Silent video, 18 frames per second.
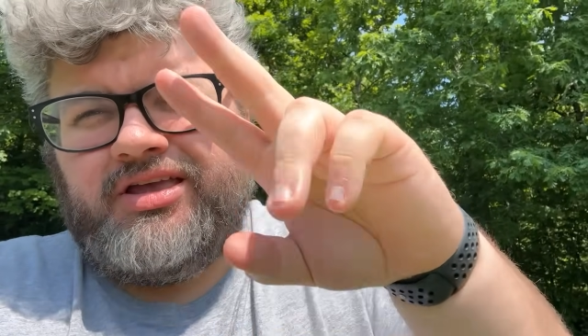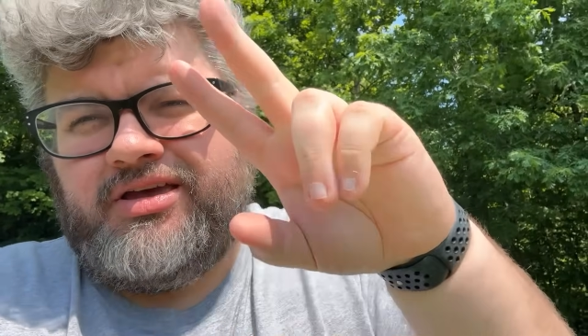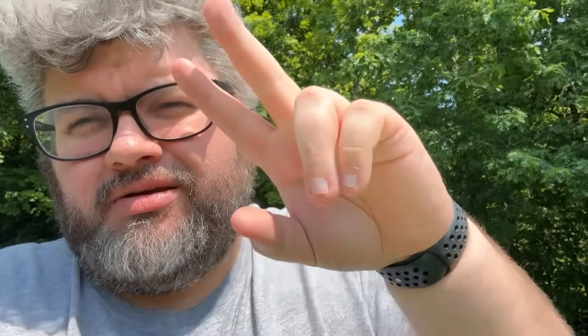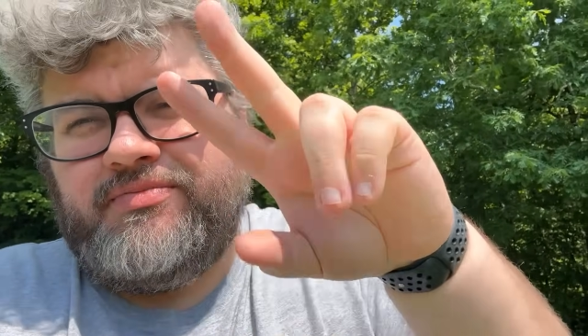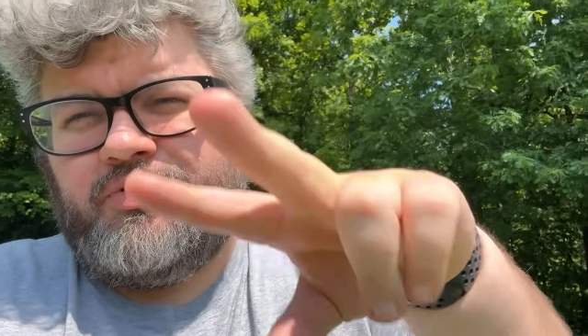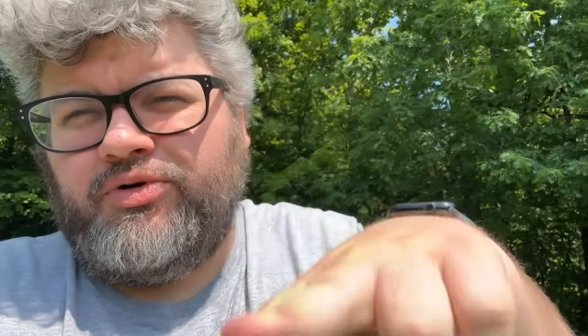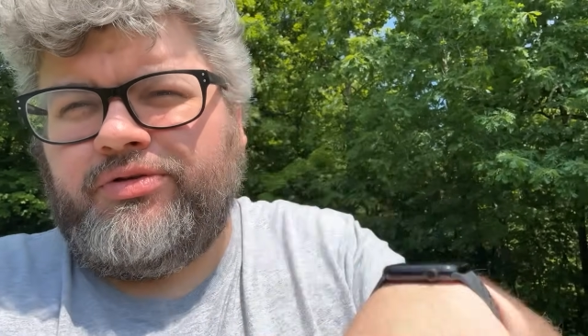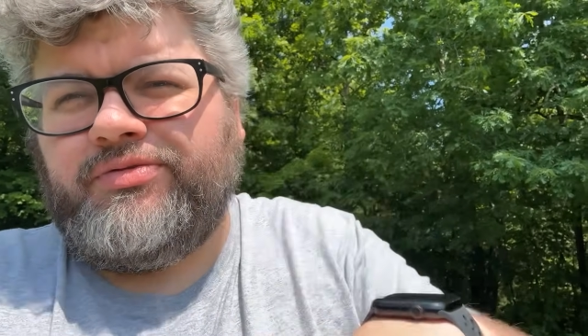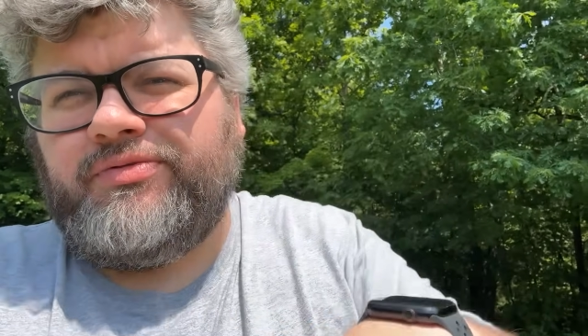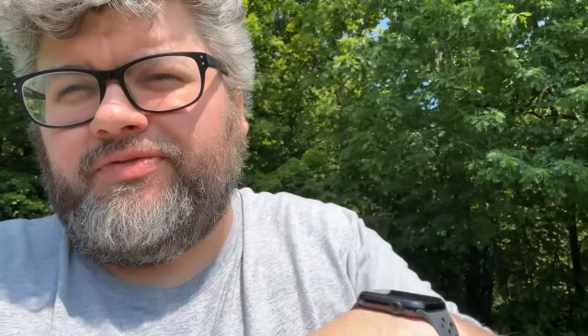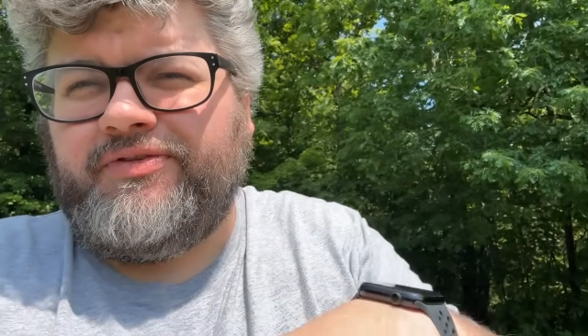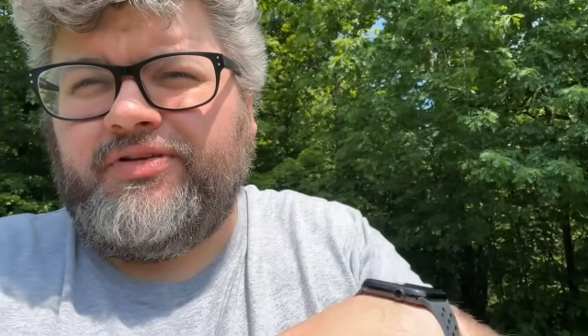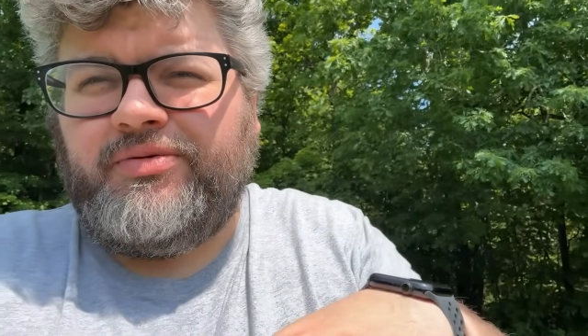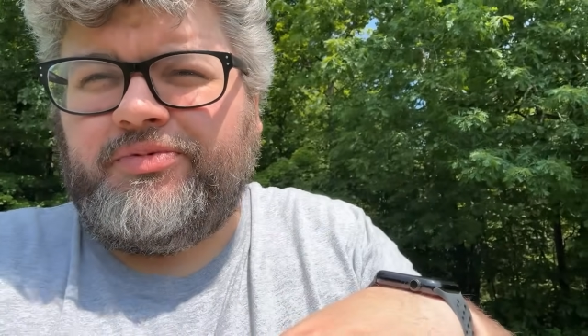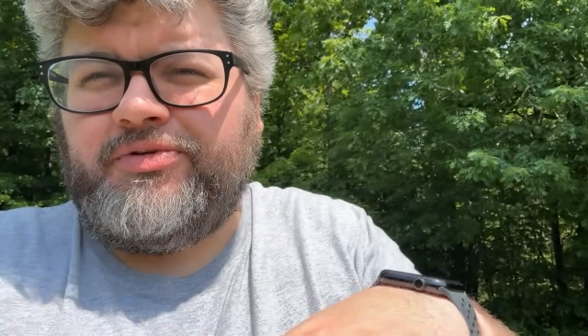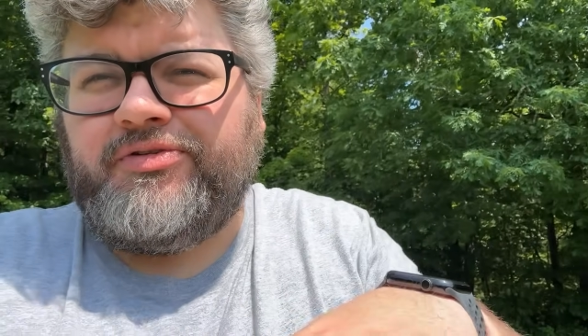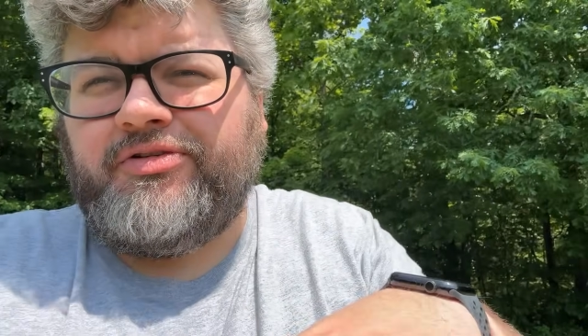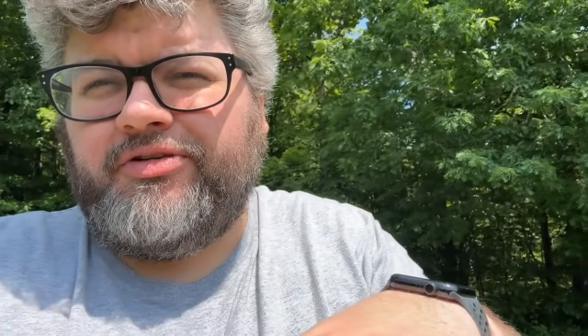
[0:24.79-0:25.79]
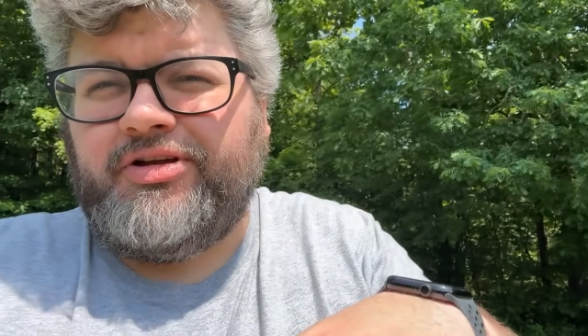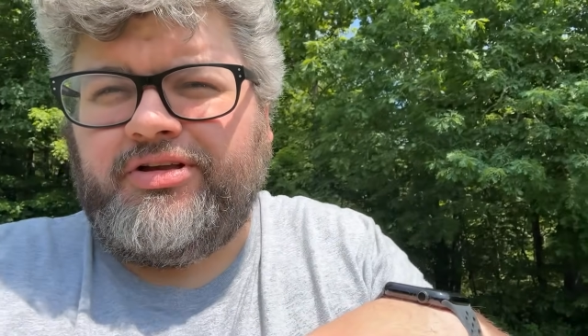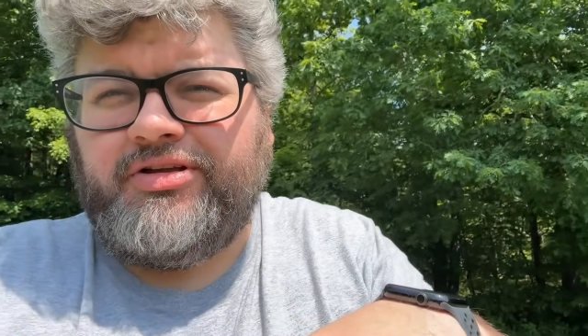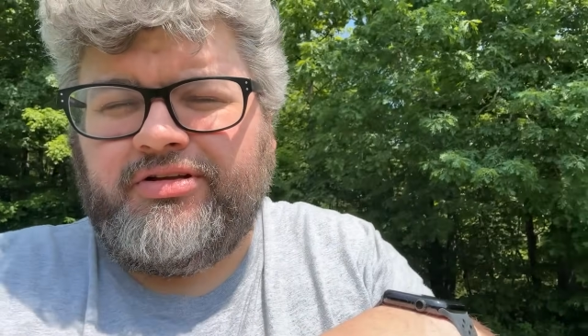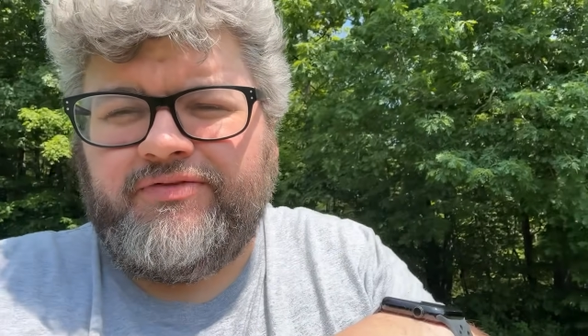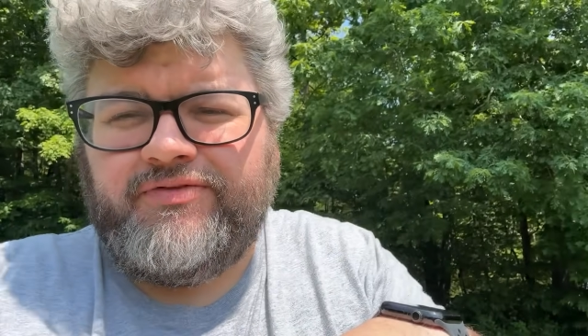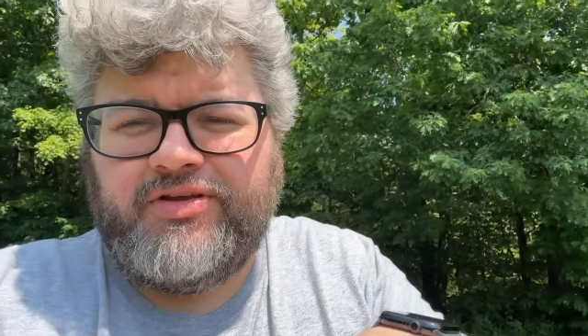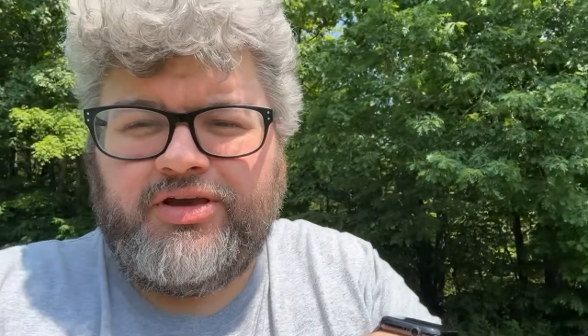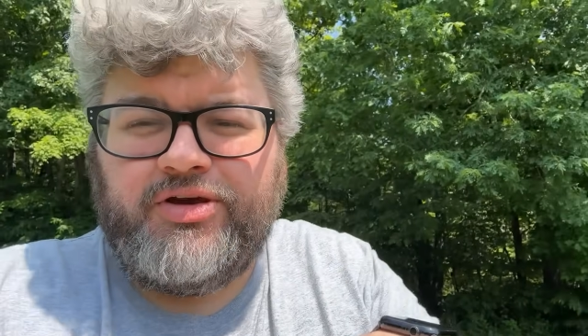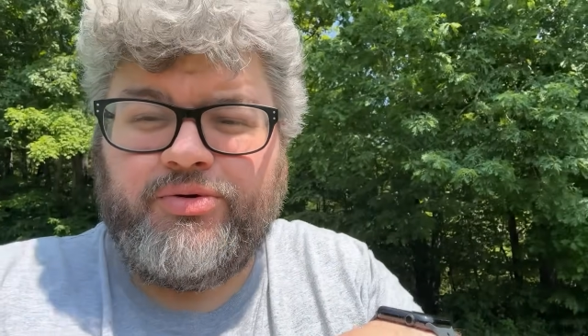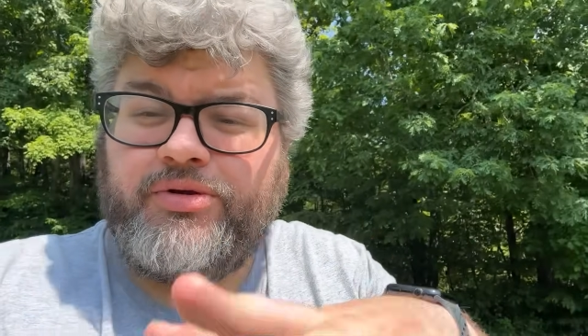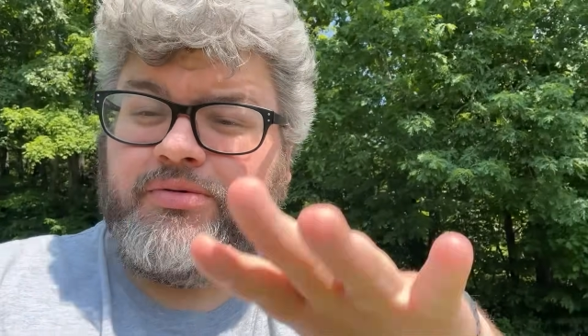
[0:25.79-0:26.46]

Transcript: and Points of Philip has already done a video,